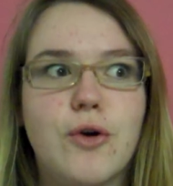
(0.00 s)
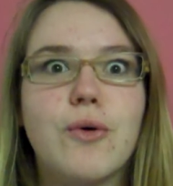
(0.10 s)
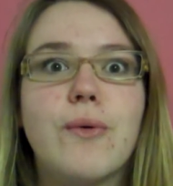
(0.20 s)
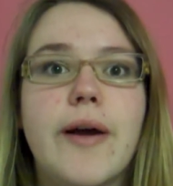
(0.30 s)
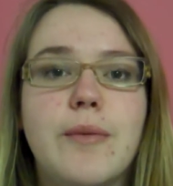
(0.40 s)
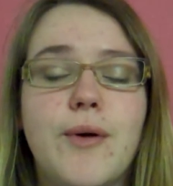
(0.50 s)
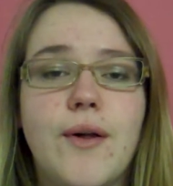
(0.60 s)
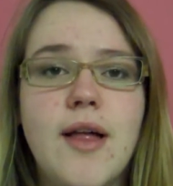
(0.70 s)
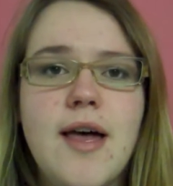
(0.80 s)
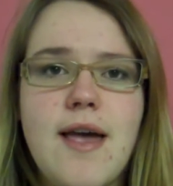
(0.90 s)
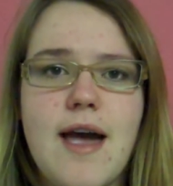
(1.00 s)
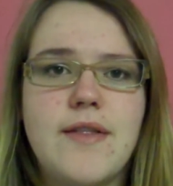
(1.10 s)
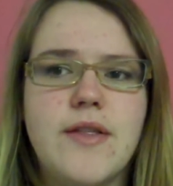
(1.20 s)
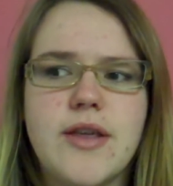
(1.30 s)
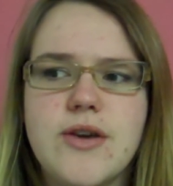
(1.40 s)
incredible
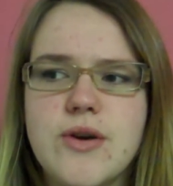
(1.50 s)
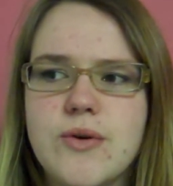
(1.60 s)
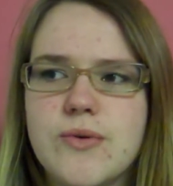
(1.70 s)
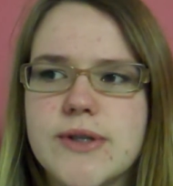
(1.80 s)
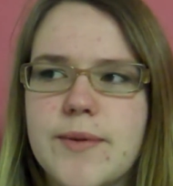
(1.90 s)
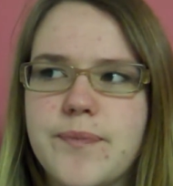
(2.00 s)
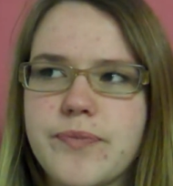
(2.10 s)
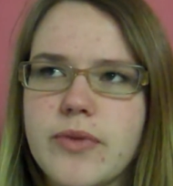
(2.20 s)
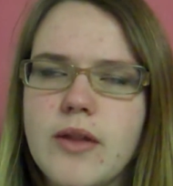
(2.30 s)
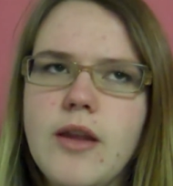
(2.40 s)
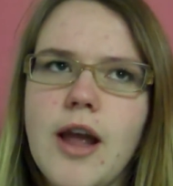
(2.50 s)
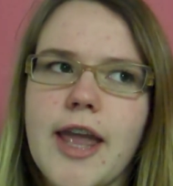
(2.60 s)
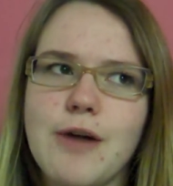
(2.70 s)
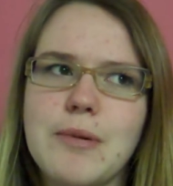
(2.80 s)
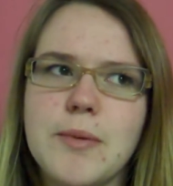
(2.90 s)
and then they use I
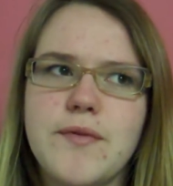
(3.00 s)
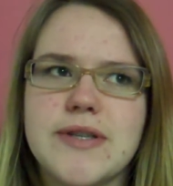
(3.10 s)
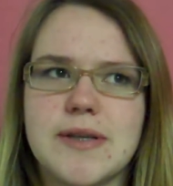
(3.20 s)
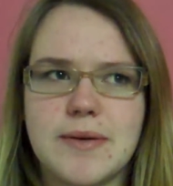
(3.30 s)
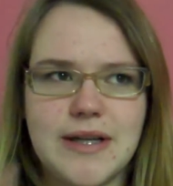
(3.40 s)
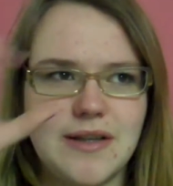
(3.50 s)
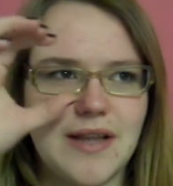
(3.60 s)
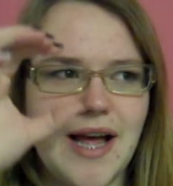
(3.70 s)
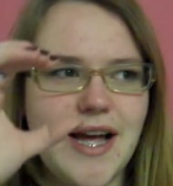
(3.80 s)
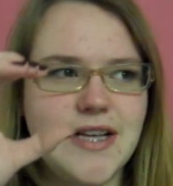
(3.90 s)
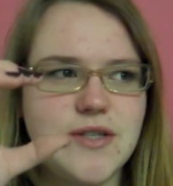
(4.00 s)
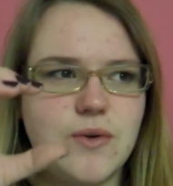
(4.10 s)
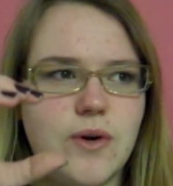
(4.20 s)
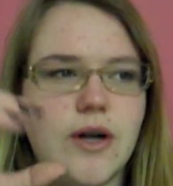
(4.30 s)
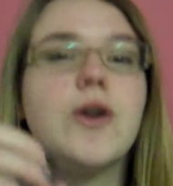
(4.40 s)
can't remember if it's a glass
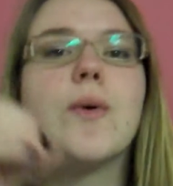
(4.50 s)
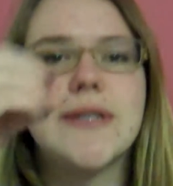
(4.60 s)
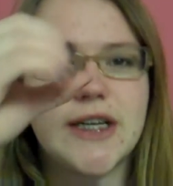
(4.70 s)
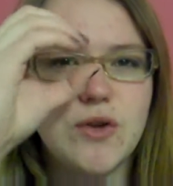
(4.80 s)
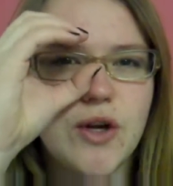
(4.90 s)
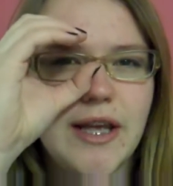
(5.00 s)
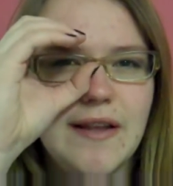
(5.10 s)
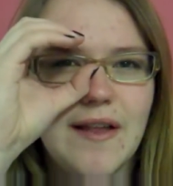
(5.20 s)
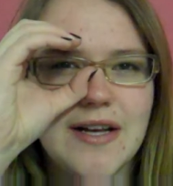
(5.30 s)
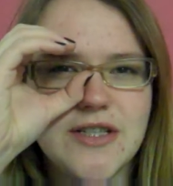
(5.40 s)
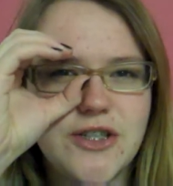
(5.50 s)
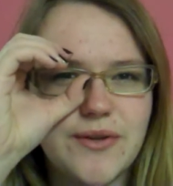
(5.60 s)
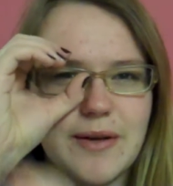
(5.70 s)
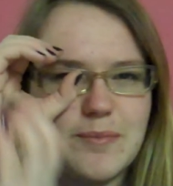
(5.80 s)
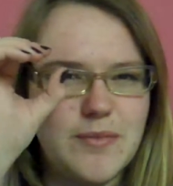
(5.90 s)
or no it's like a looking glass you know
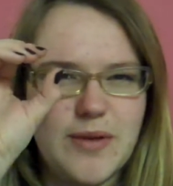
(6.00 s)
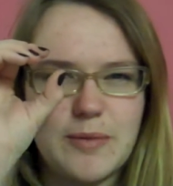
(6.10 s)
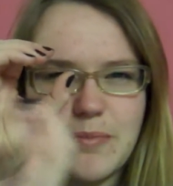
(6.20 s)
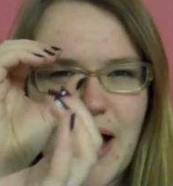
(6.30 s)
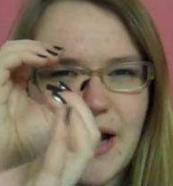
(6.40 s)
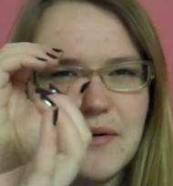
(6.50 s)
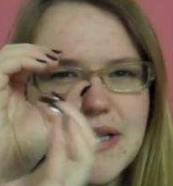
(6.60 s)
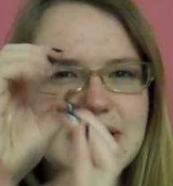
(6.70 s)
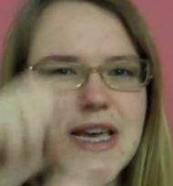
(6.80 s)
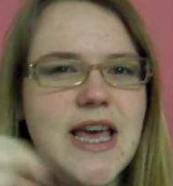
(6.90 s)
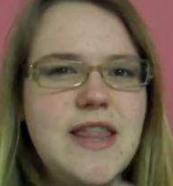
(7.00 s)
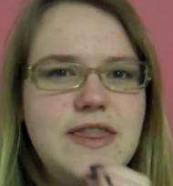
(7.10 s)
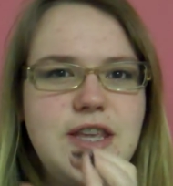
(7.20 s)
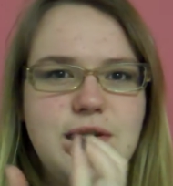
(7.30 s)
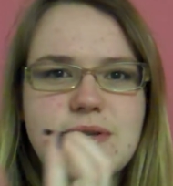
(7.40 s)
like like pirates
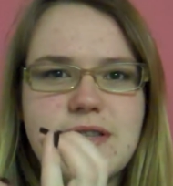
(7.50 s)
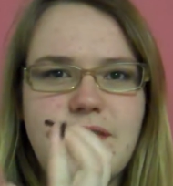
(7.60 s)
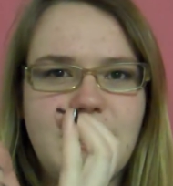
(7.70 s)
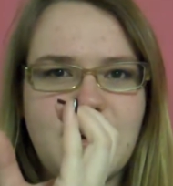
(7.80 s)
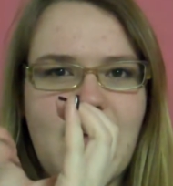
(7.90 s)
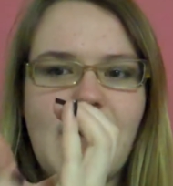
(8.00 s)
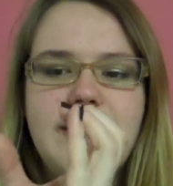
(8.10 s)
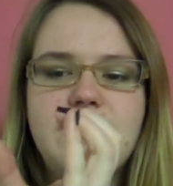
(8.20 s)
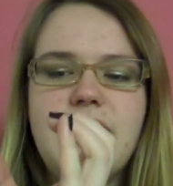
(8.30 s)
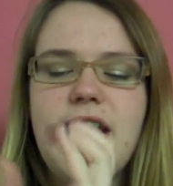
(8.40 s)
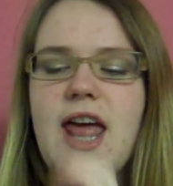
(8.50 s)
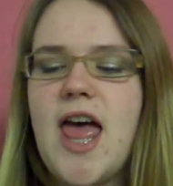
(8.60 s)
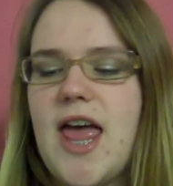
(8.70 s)
they use the very end of it